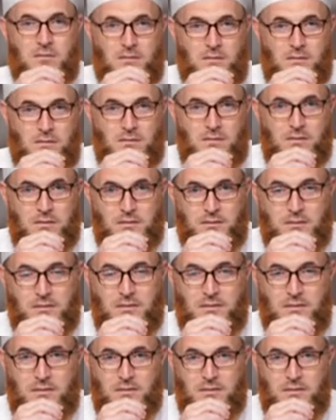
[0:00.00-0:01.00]

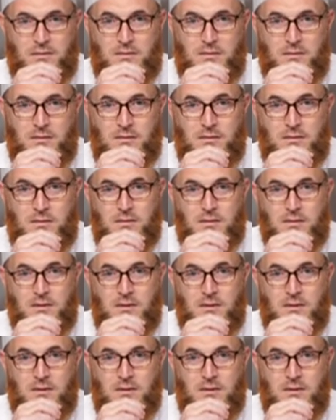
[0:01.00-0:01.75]
No one is speaking in this clip.